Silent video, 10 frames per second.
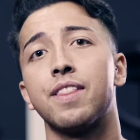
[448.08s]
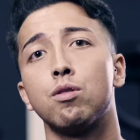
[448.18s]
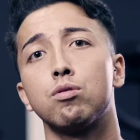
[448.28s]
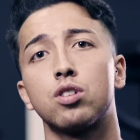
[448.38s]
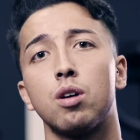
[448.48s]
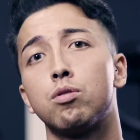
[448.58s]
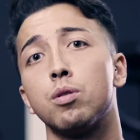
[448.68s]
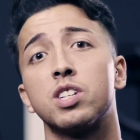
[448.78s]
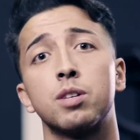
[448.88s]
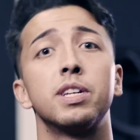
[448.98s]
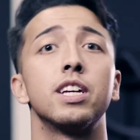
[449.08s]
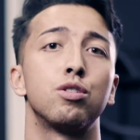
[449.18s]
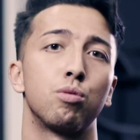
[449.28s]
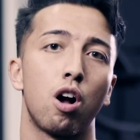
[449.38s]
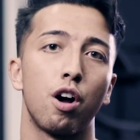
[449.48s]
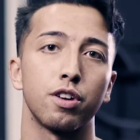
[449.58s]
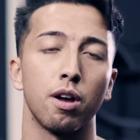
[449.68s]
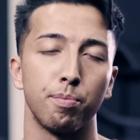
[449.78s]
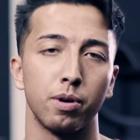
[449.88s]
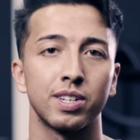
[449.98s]
and then also doing some additional
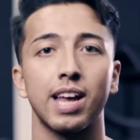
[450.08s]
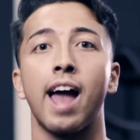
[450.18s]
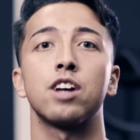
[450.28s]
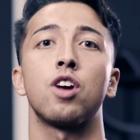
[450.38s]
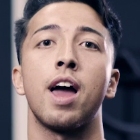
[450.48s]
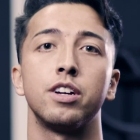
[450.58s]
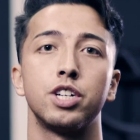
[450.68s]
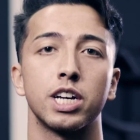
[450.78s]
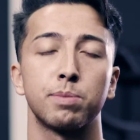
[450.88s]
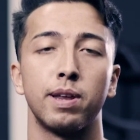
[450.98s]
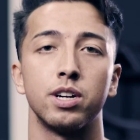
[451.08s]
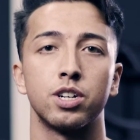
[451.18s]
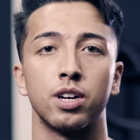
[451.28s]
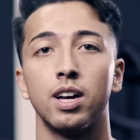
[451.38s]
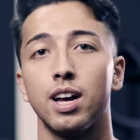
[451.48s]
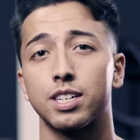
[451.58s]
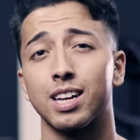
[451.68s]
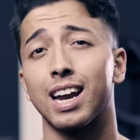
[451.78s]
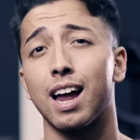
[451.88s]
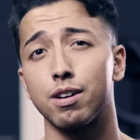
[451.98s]
cardio, because that extra energy expenditure is
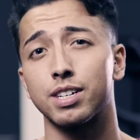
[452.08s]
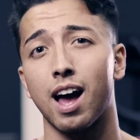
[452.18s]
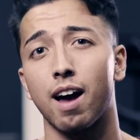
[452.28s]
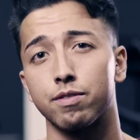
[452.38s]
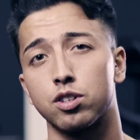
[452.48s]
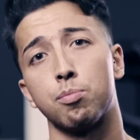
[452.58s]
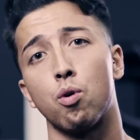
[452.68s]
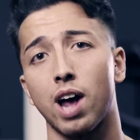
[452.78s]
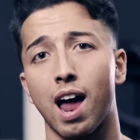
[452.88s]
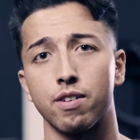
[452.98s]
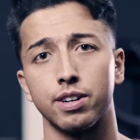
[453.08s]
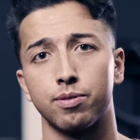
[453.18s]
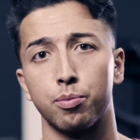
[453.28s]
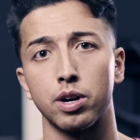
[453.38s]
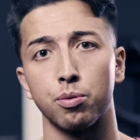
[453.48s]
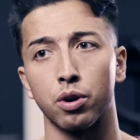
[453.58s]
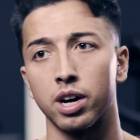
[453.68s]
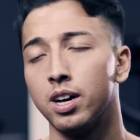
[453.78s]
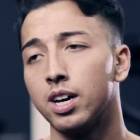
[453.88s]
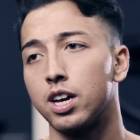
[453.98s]
going to allow you to have some more calories for when you
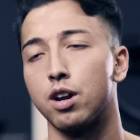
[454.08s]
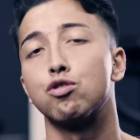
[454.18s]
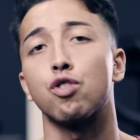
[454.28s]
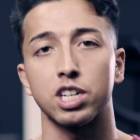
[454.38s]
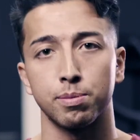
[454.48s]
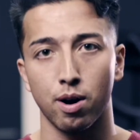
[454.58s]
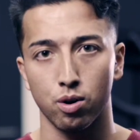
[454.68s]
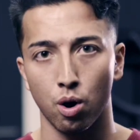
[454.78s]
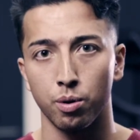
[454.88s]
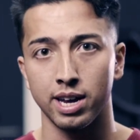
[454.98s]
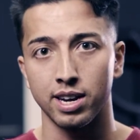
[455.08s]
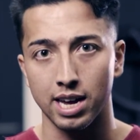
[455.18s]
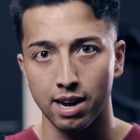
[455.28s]
want to drink some alcohol in the